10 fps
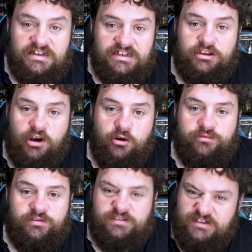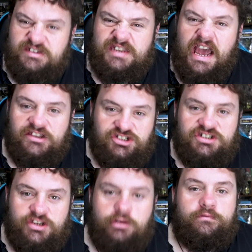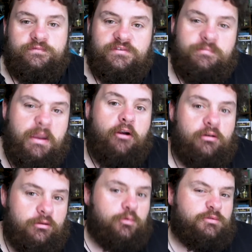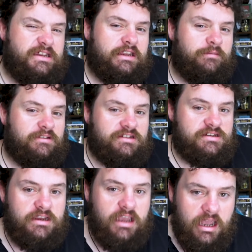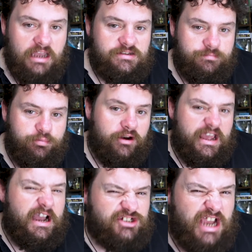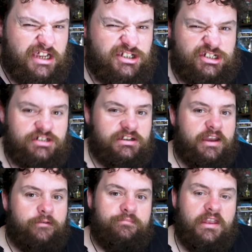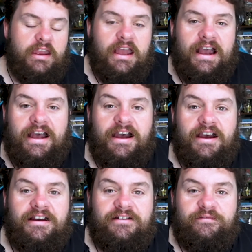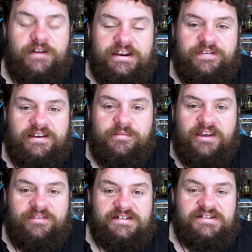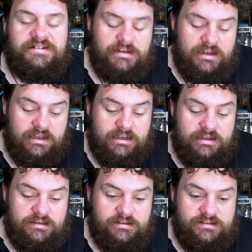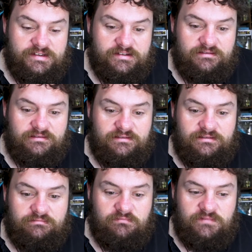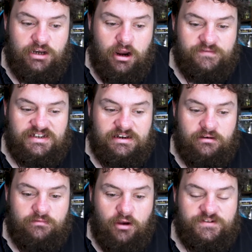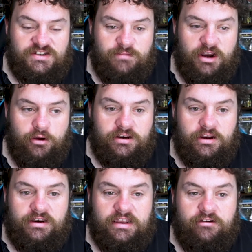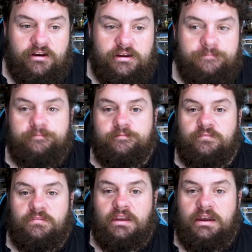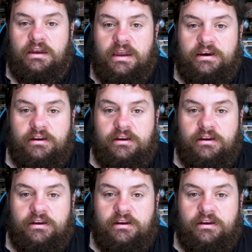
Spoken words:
you know, the sergeant of the paranormal team. It's pretty hush-hush, yeah. Funny thing about this is, you know, I've seen Officer Minogue and O'Leary at